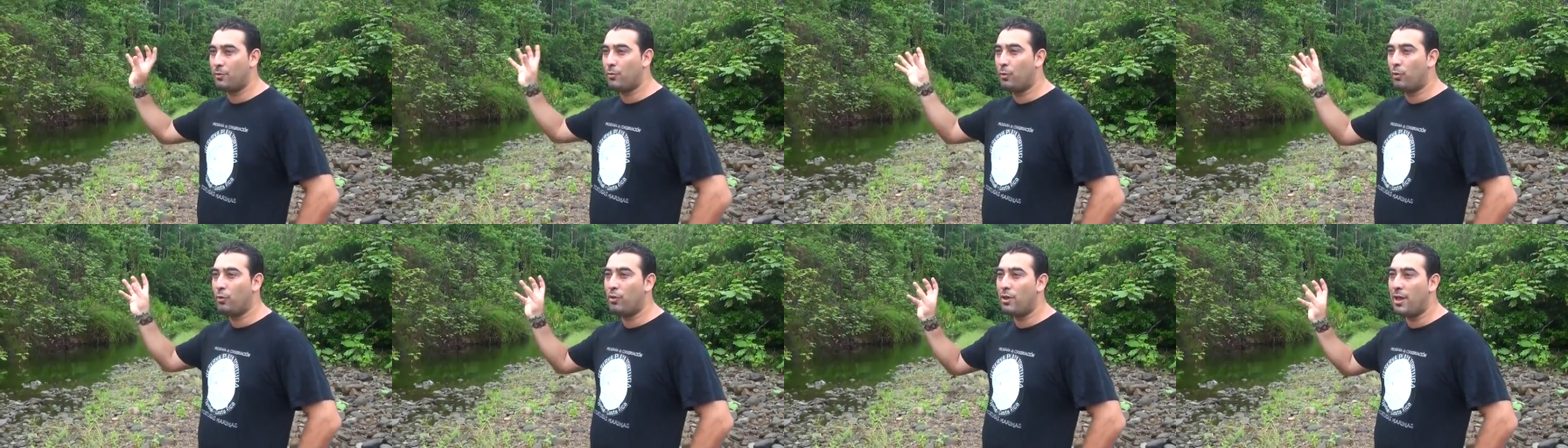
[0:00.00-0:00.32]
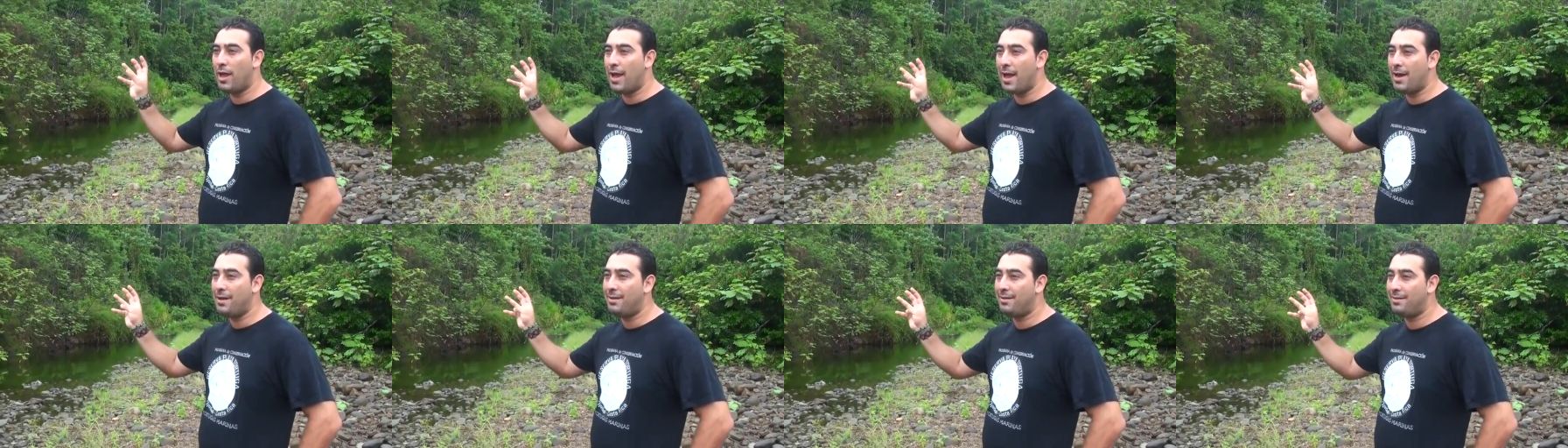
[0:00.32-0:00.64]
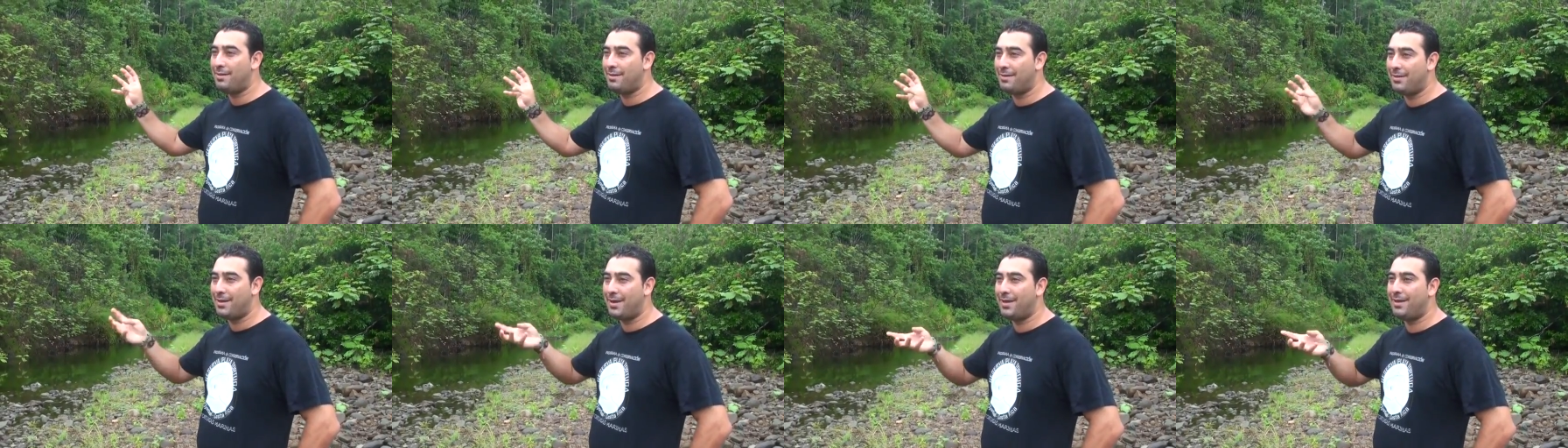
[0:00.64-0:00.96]
with
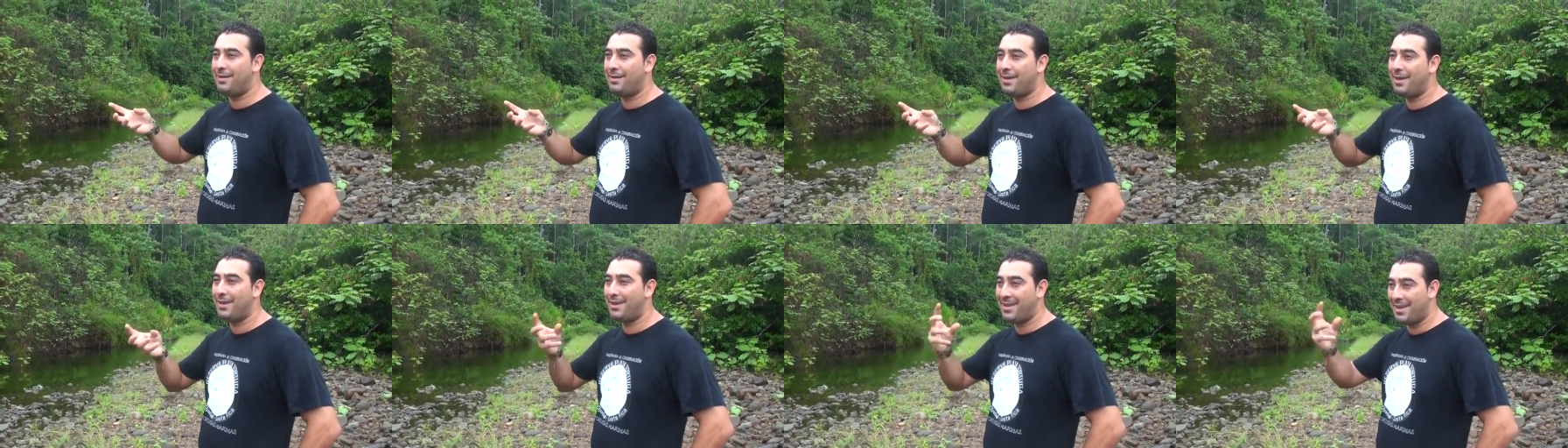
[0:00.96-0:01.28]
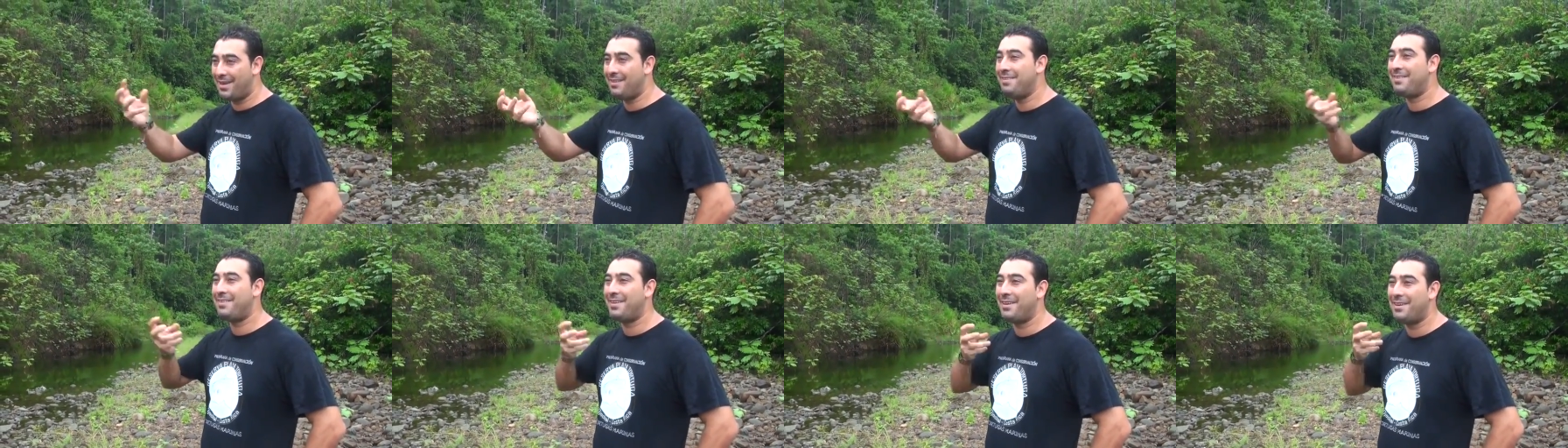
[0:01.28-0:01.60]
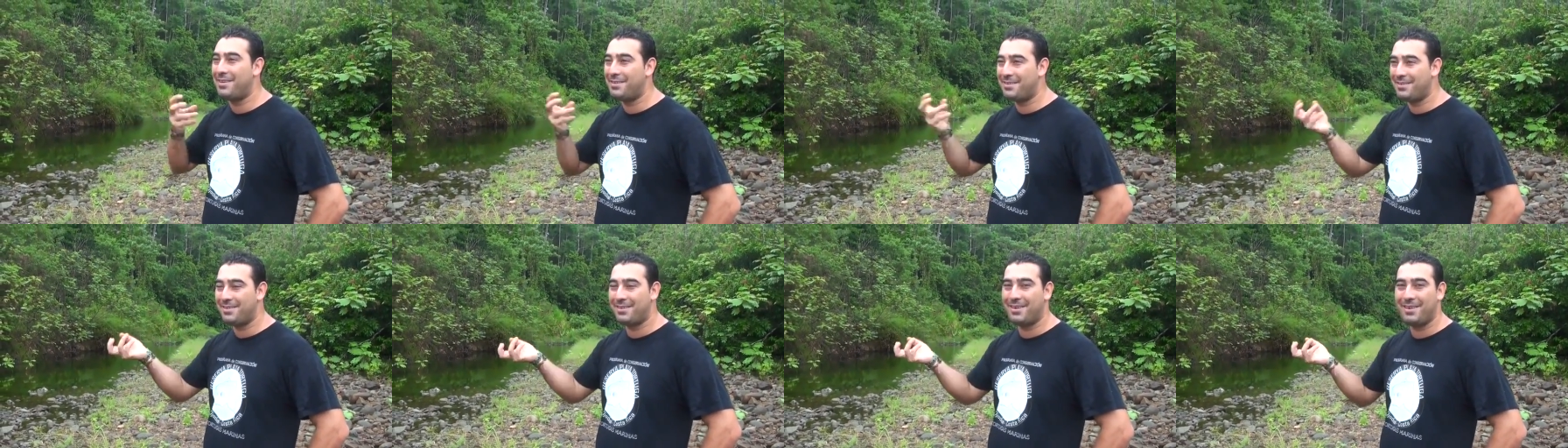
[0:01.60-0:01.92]
moonlight they, they can
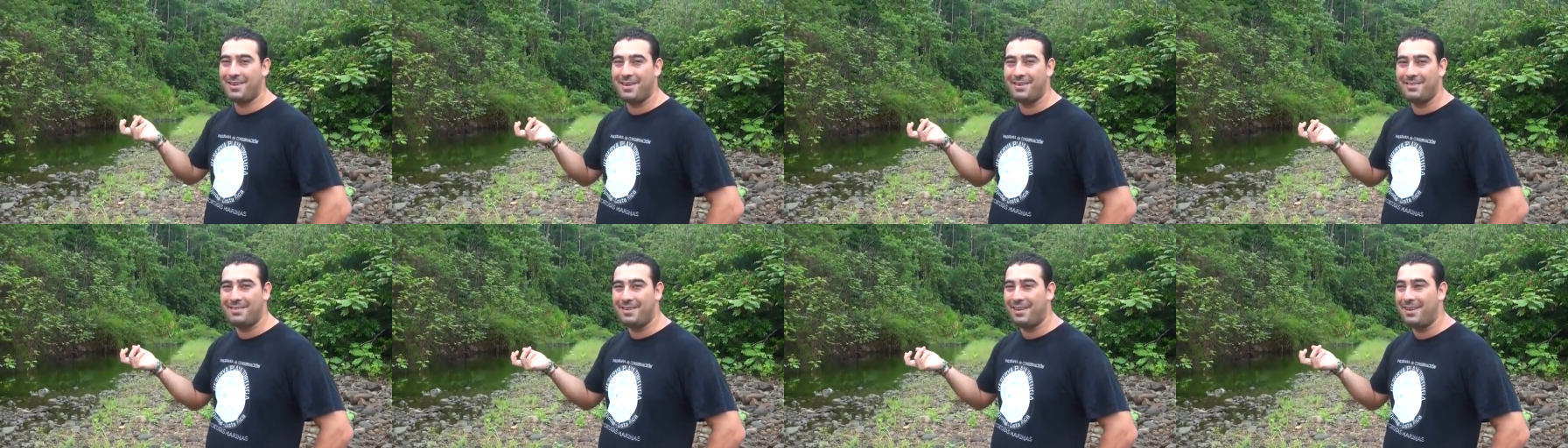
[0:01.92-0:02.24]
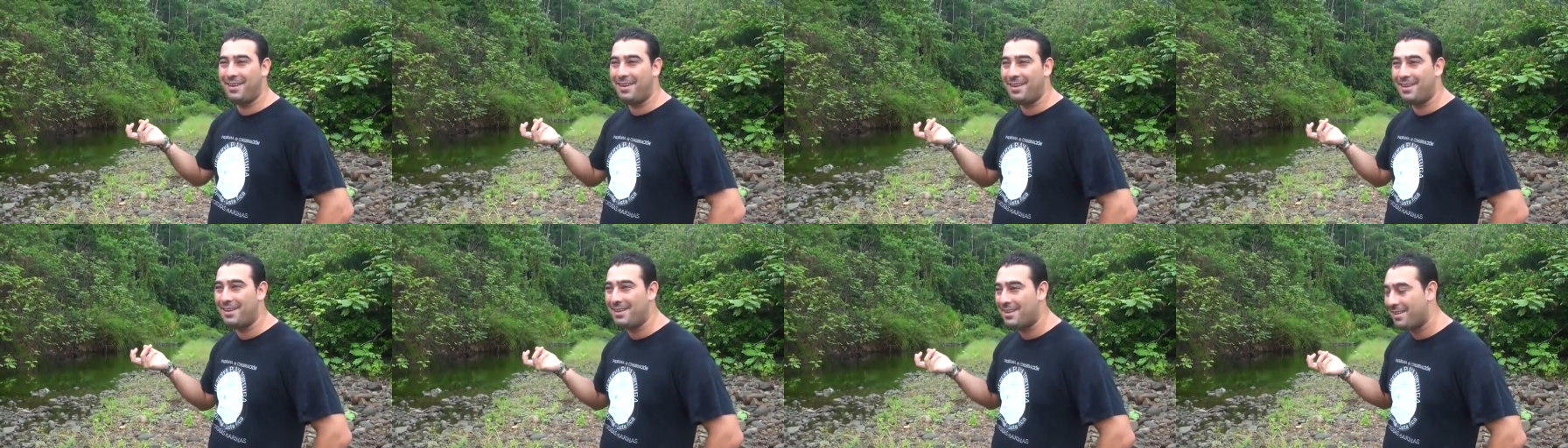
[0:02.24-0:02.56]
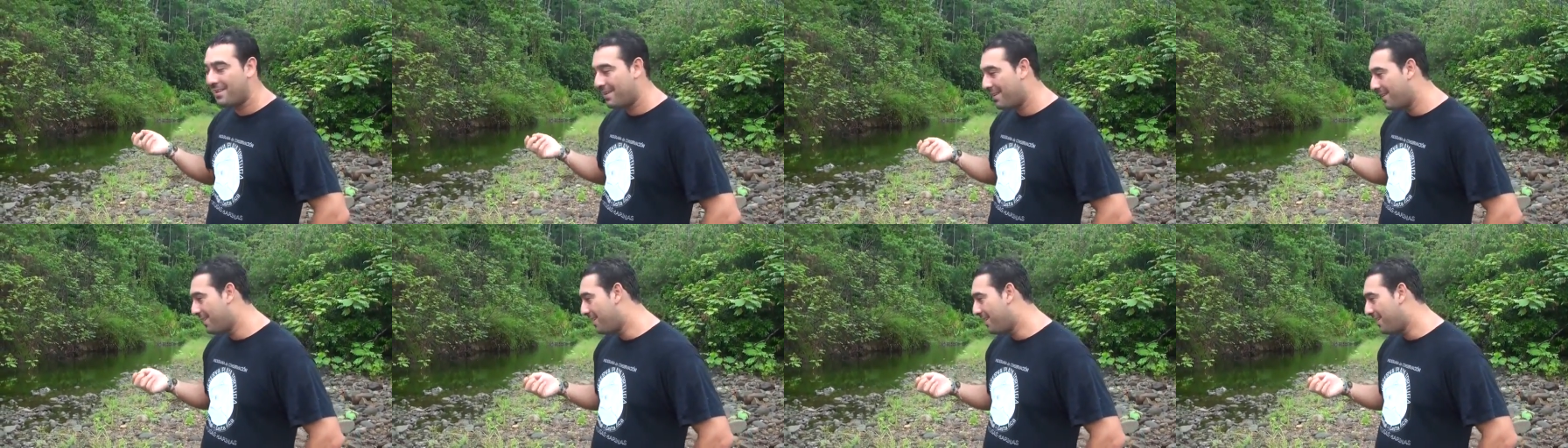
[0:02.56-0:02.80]
see us easily.